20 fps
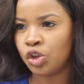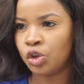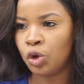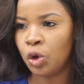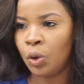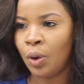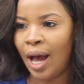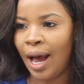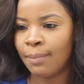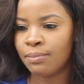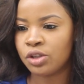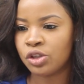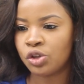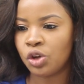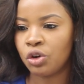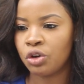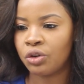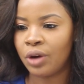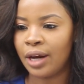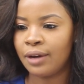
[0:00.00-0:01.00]
you know, I'm
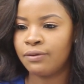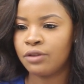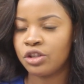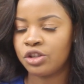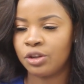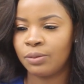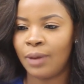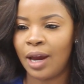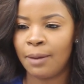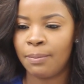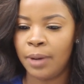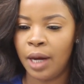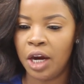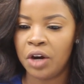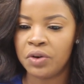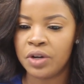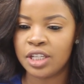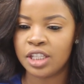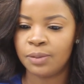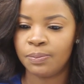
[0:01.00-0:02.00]
so grateful to my
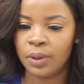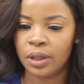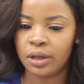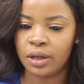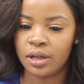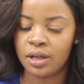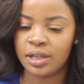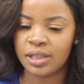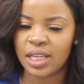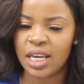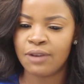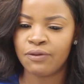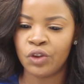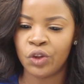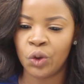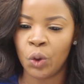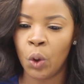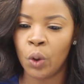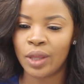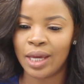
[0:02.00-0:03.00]
parents because
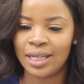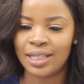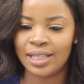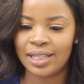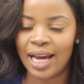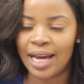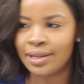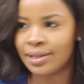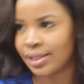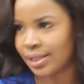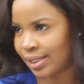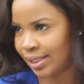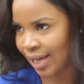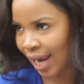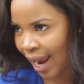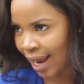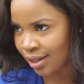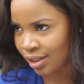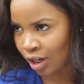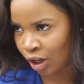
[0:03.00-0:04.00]
even though they didn't
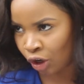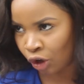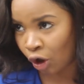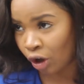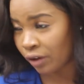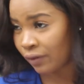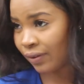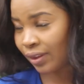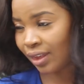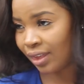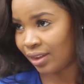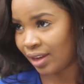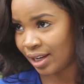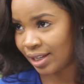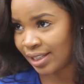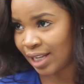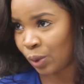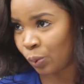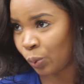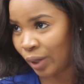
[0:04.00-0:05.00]
understand a lot of the
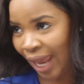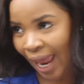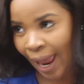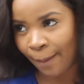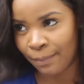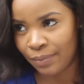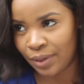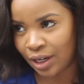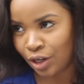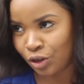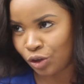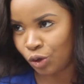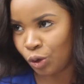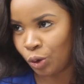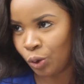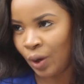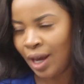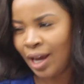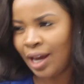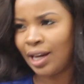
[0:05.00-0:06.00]
things that would happen, you
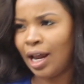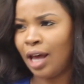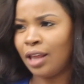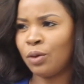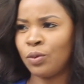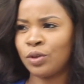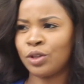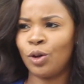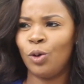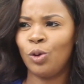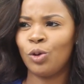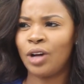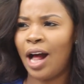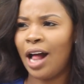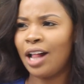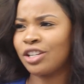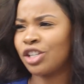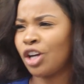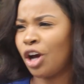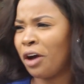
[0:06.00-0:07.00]
know, now there was a whole
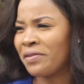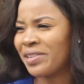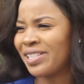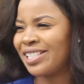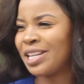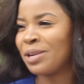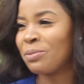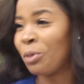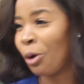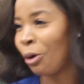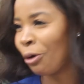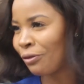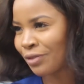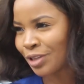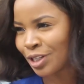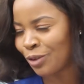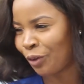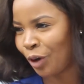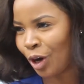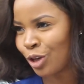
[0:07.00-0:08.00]
culture of
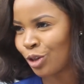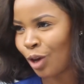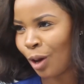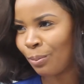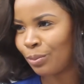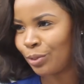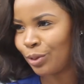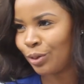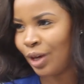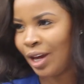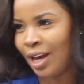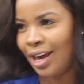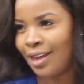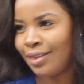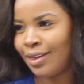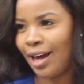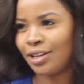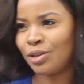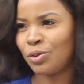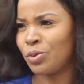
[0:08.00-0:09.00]
sleepovers, for example,
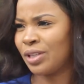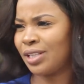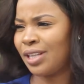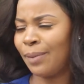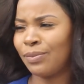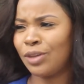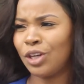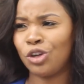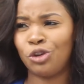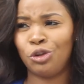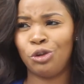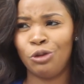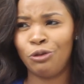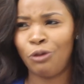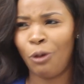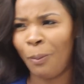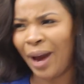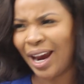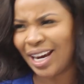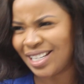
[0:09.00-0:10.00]
that was something new
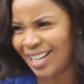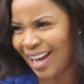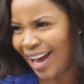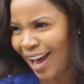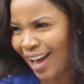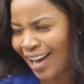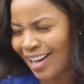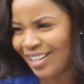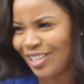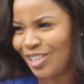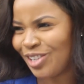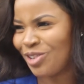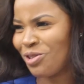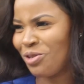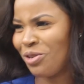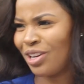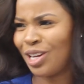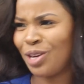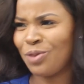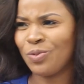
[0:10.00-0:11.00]
for my dad, you
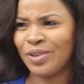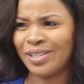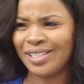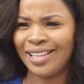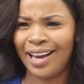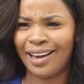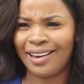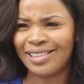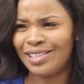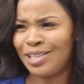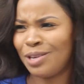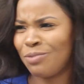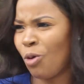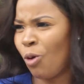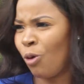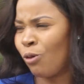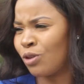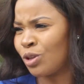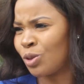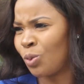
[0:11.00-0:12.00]
know, and he was like,
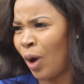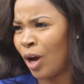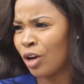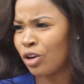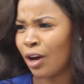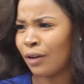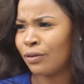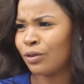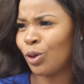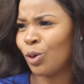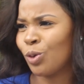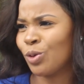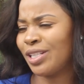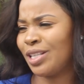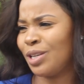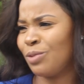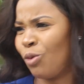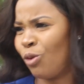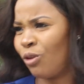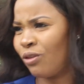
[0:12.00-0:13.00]
sleepovers, why do you have to go
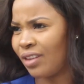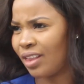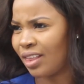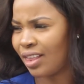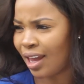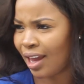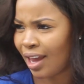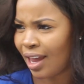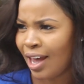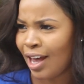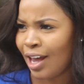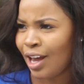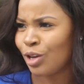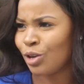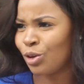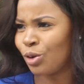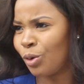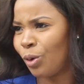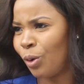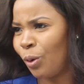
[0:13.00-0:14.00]
sleep over there,
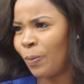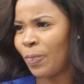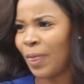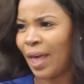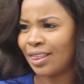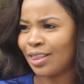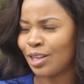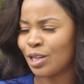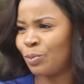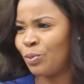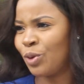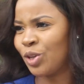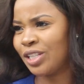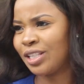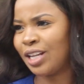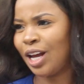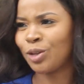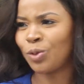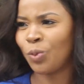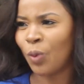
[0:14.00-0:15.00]
you know, at this
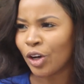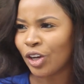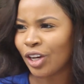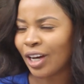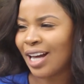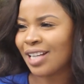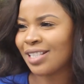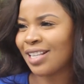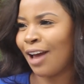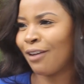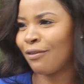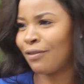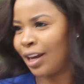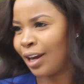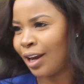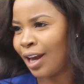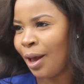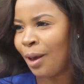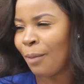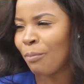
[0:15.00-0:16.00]
person's house? Why are you guys
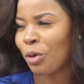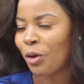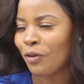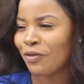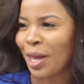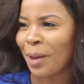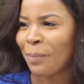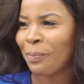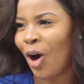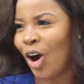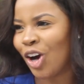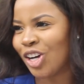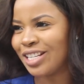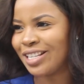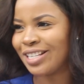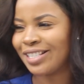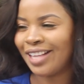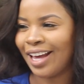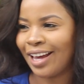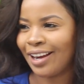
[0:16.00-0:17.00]
having birthday
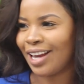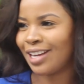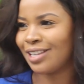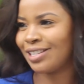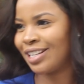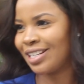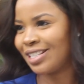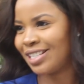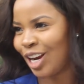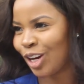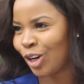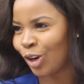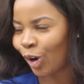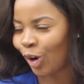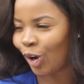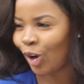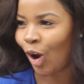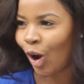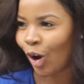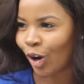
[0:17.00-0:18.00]
parties that end at 10
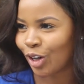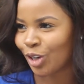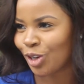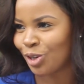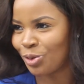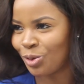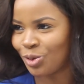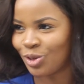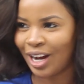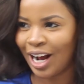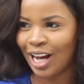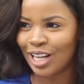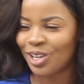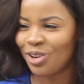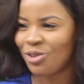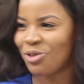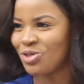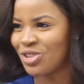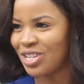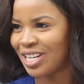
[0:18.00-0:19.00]
o'clock? You know, you guys
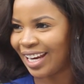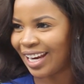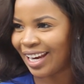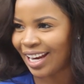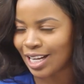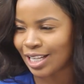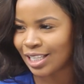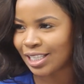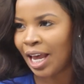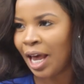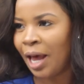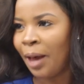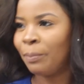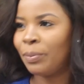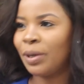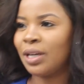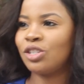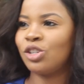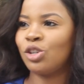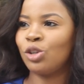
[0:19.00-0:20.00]
are only kids.
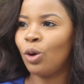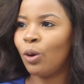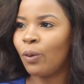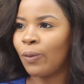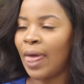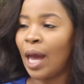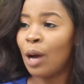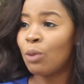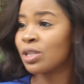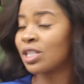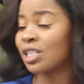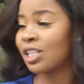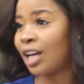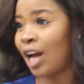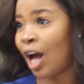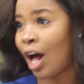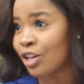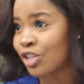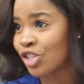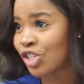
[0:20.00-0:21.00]
But, you know, that was the
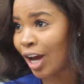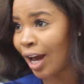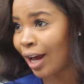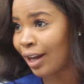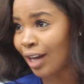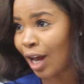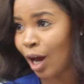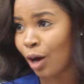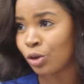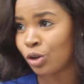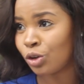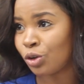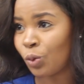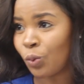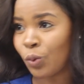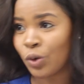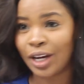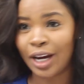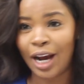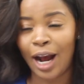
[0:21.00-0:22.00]
culture now, you know,
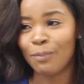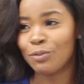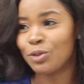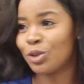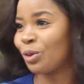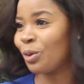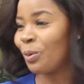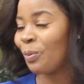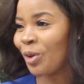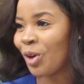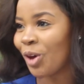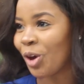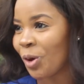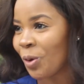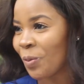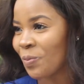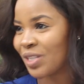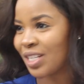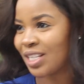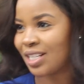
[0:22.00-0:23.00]
when you come to the
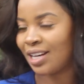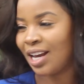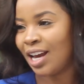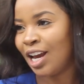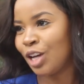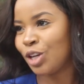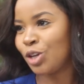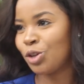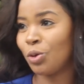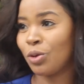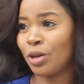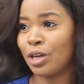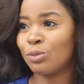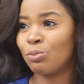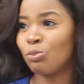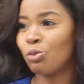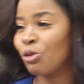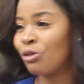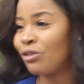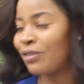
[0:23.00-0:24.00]
burbs and, you know, there's
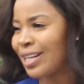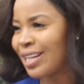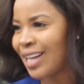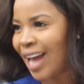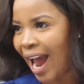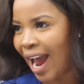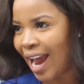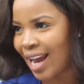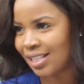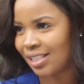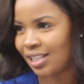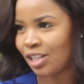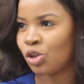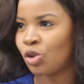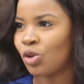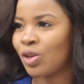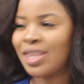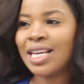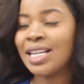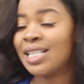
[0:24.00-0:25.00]
movie nights and, you
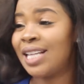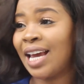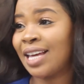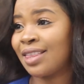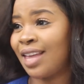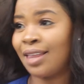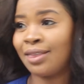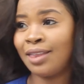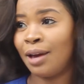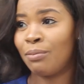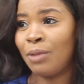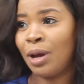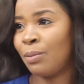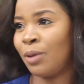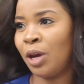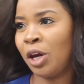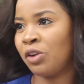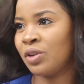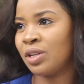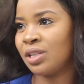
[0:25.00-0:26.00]
know, things like that that my
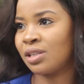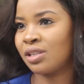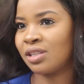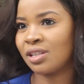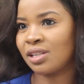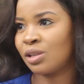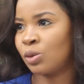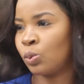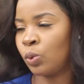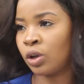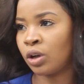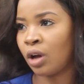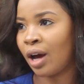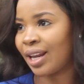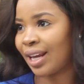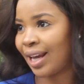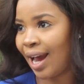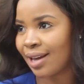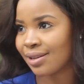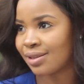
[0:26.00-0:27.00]
parents just were
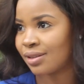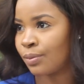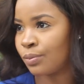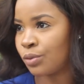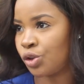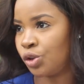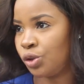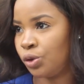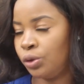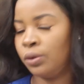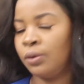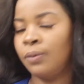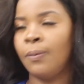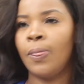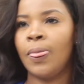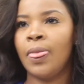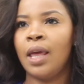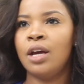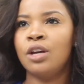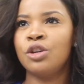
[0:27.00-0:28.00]
not accustomed to.
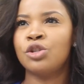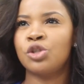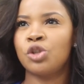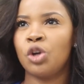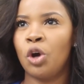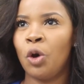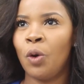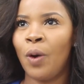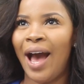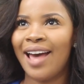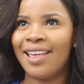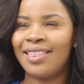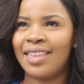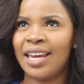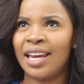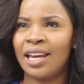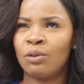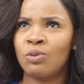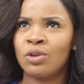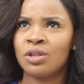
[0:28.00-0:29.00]
So I
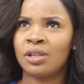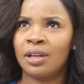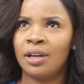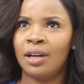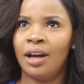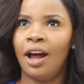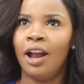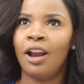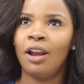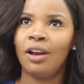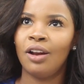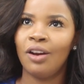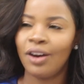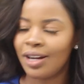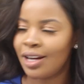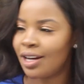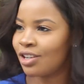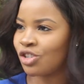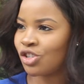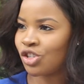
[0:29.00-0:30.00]
think it was a, a
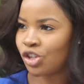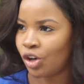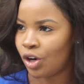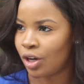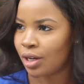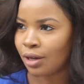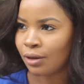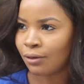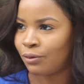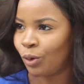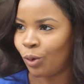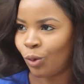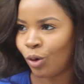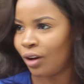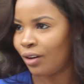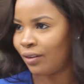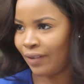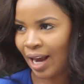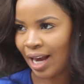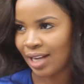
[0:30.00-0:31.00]
learning journey for
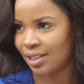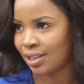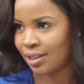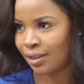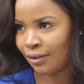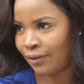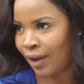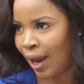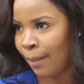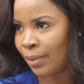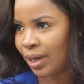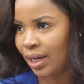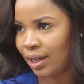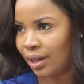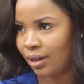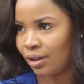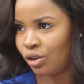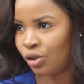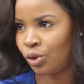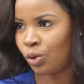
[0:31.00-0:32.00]
all of us as a
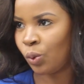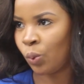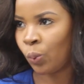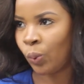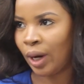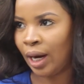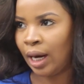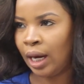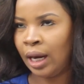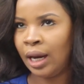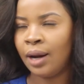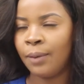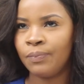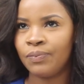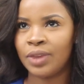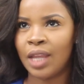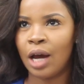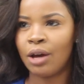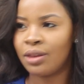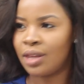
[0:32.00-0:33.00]
family, you know, where
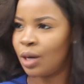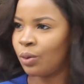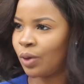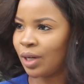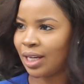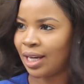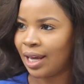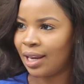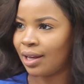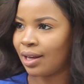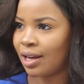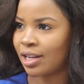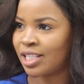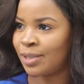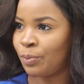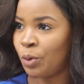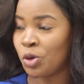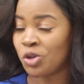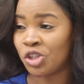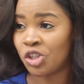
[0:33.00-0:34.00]
now they were getting
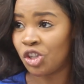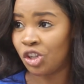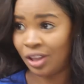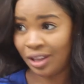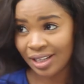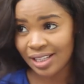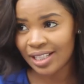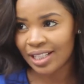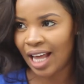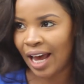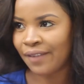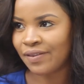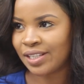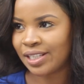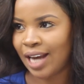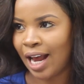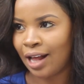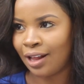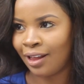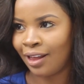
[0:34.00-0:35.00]
exposed to this
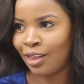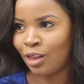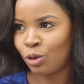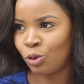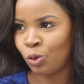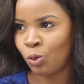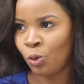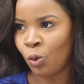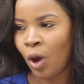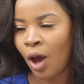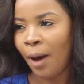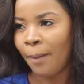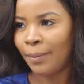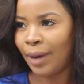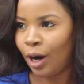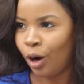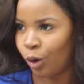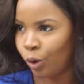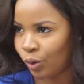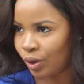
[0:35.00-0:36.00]
lifestyle through
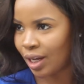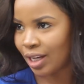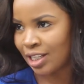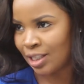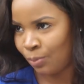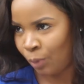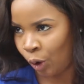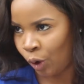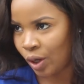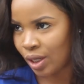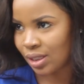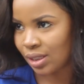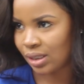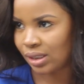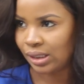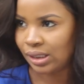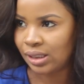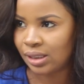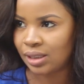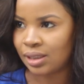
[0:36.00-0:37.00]
my own
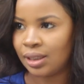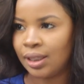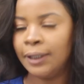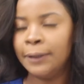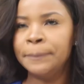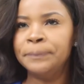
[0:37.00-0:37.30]
experiences.